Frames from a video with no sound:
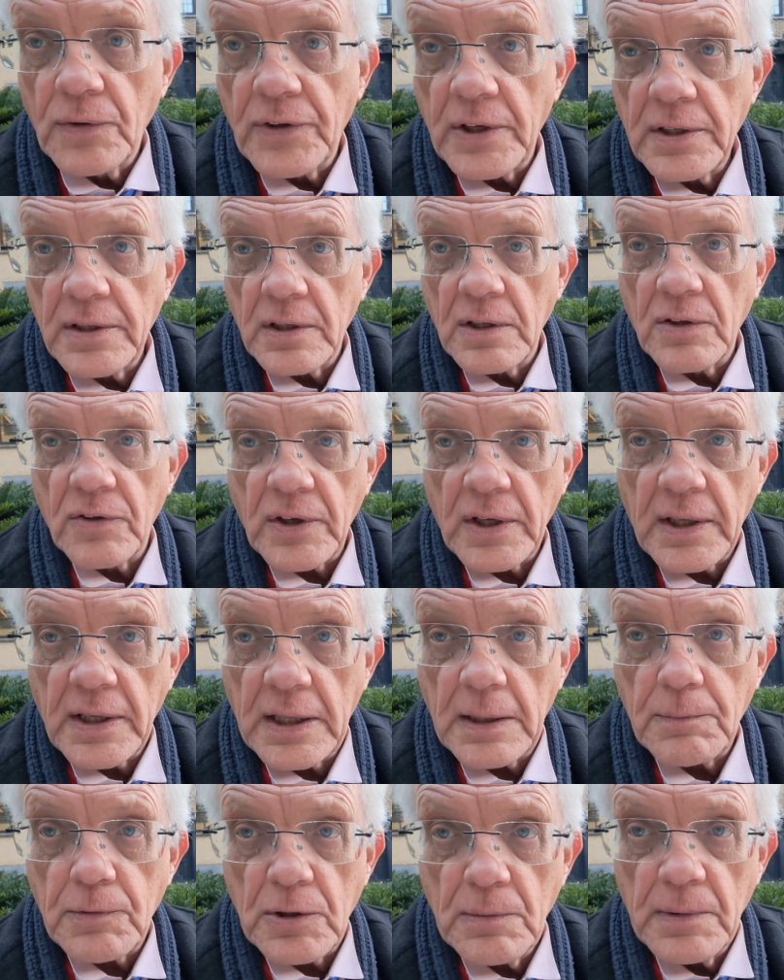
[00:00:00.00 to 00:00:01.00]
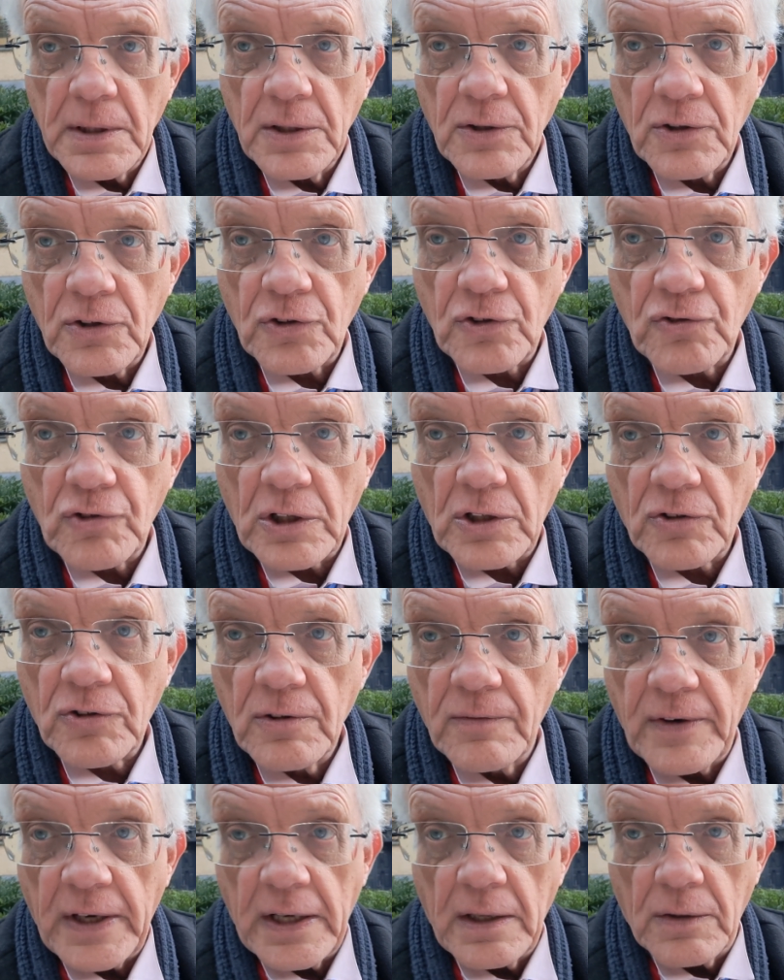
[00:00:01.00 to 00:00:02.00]
they did is they kept him under strict
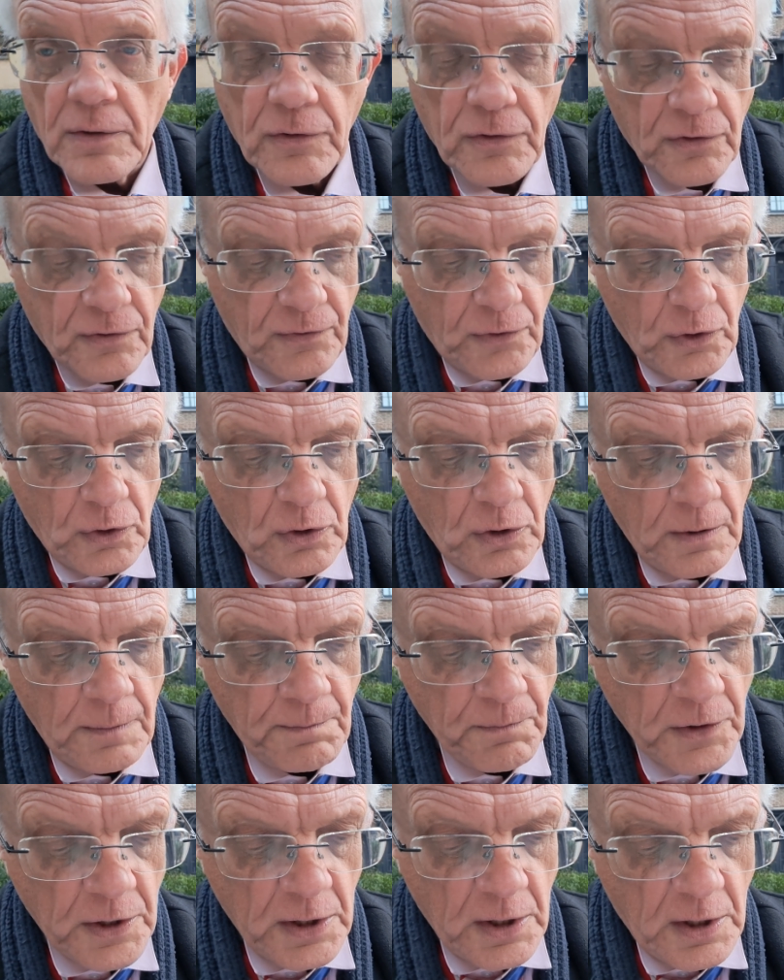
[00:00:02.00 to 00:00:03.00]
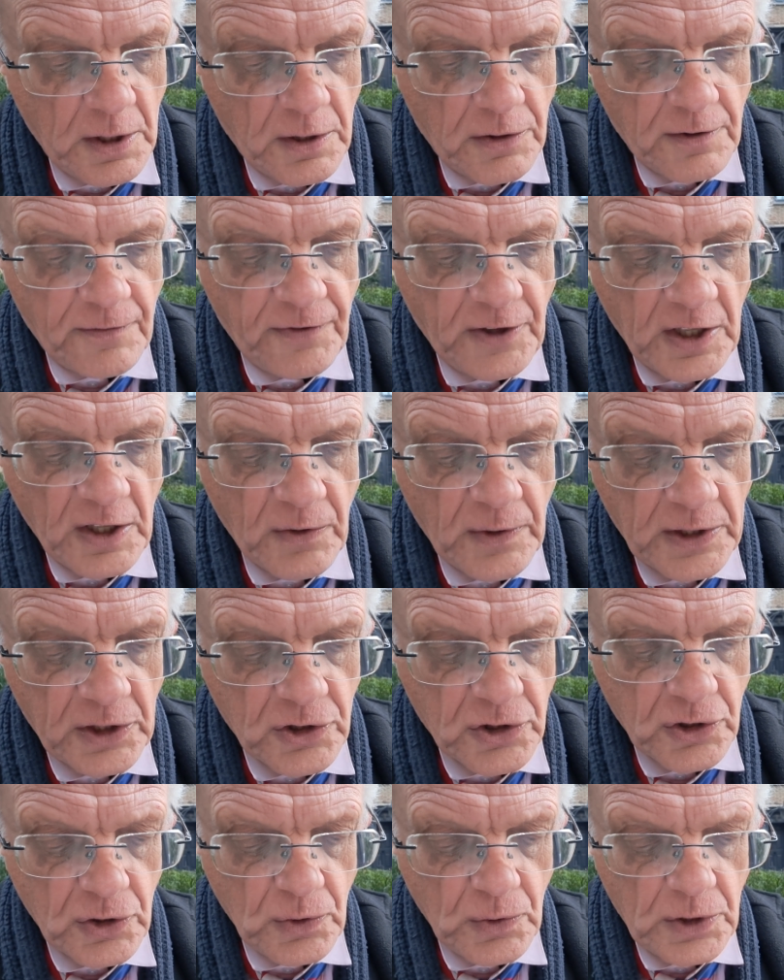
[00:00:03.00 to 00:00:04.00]
surveillance for the following
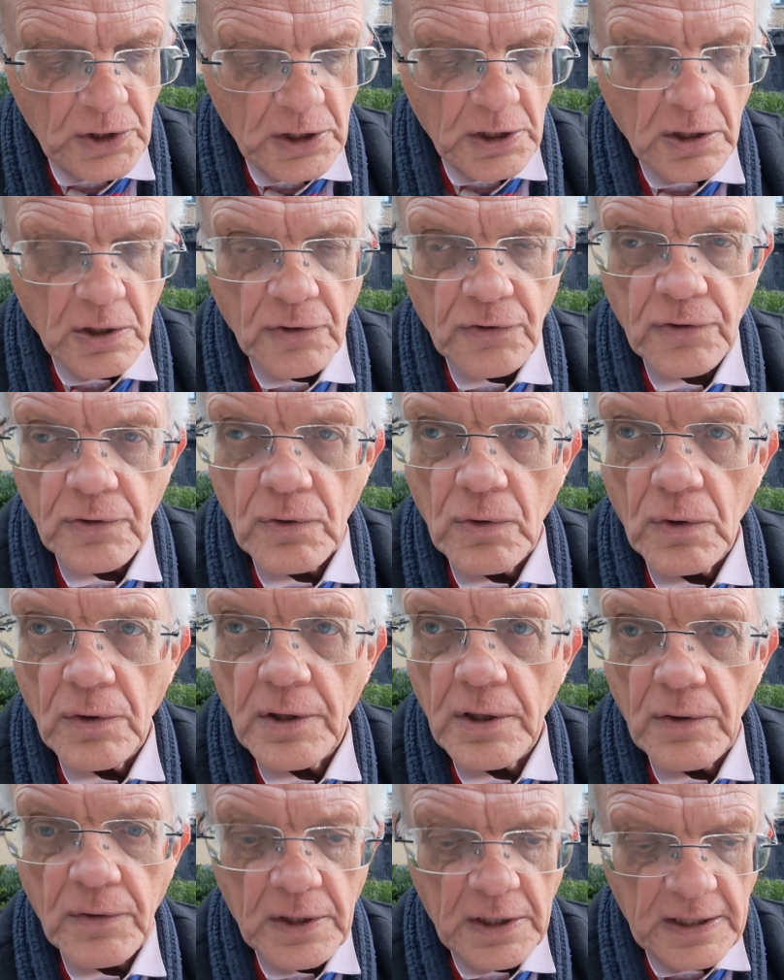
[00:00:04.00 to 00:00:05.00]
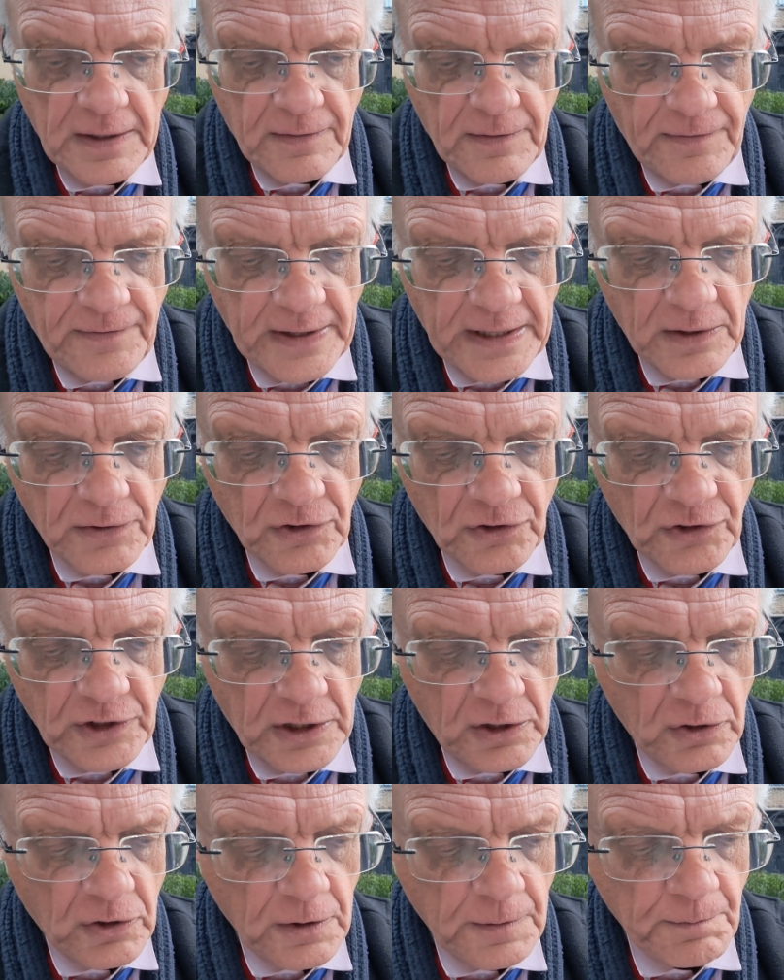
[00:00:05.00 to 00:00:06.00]
2 years, and although they never found a
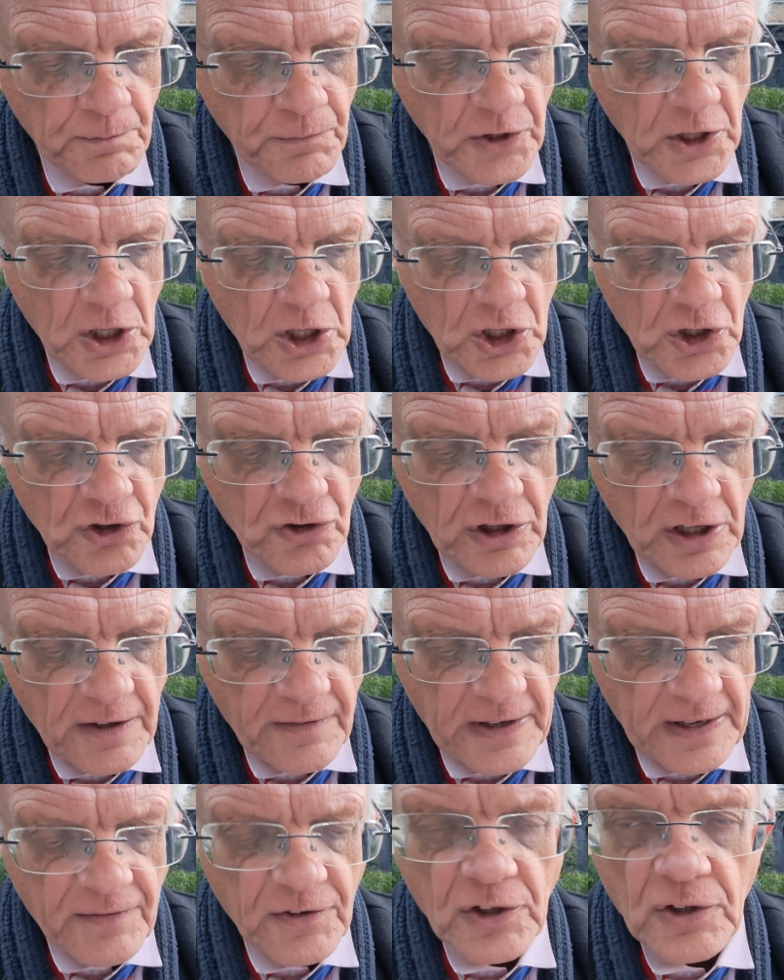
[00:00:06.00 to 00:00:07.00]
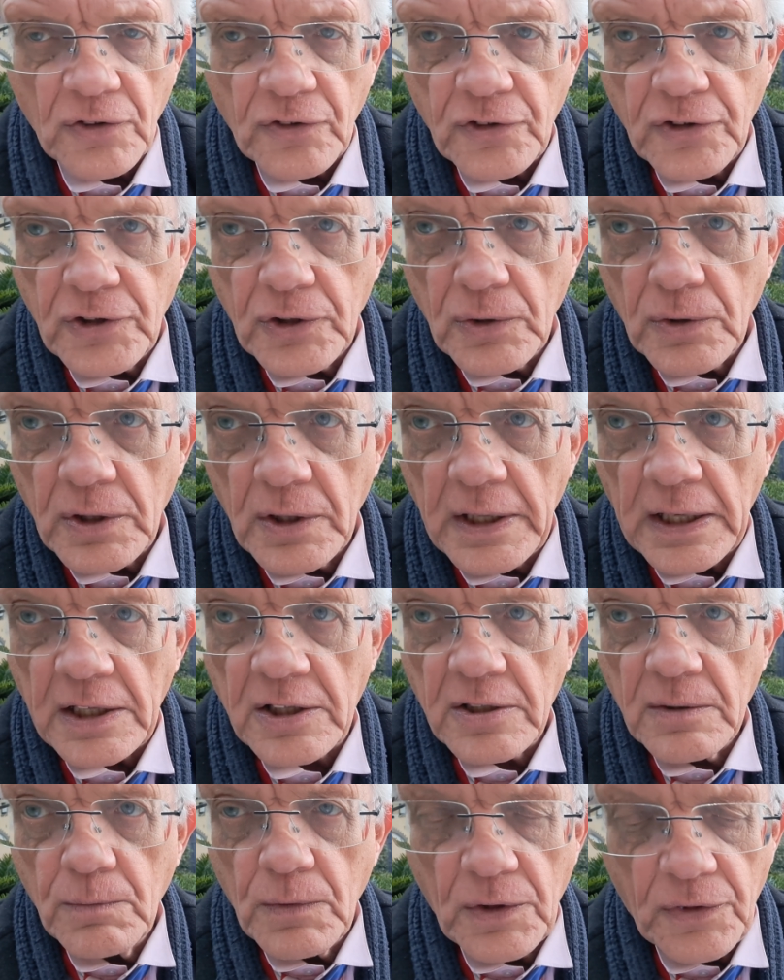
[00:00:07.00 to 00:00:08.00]
single shred of evidence to
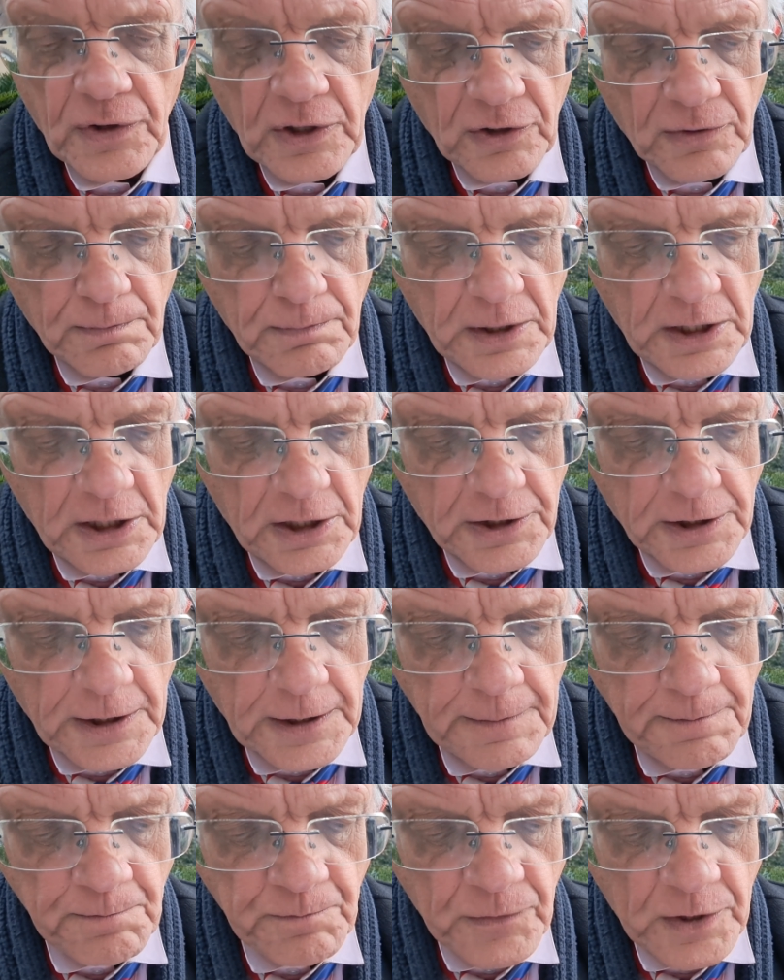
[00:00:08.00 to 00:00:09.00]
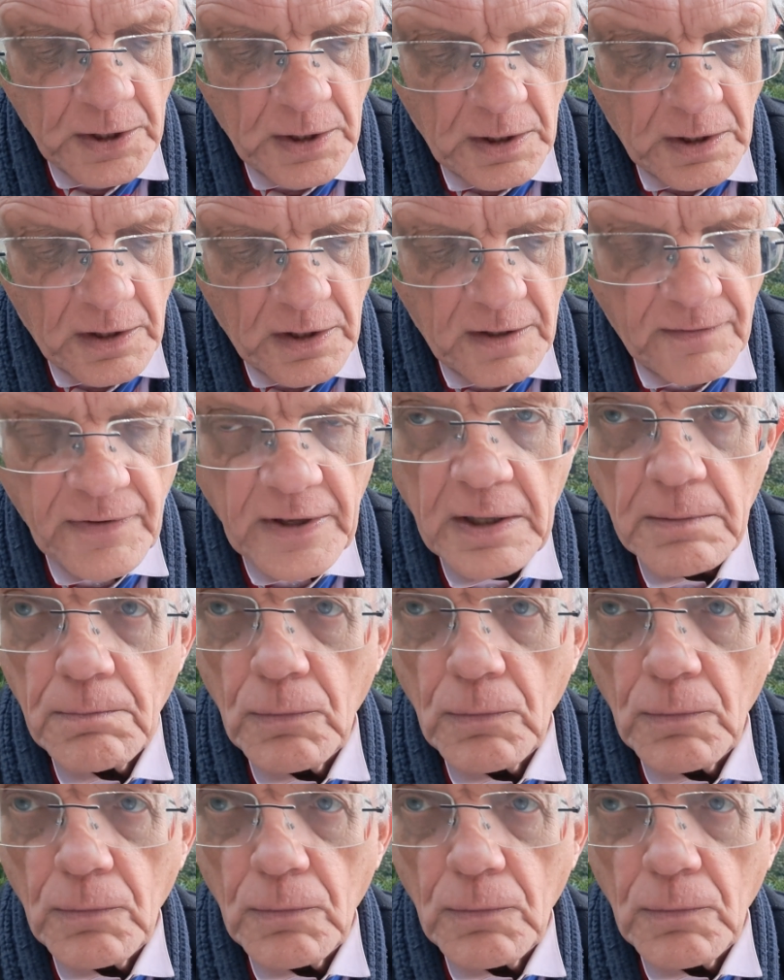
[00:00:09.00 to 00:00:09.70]
connect him with this murder, they found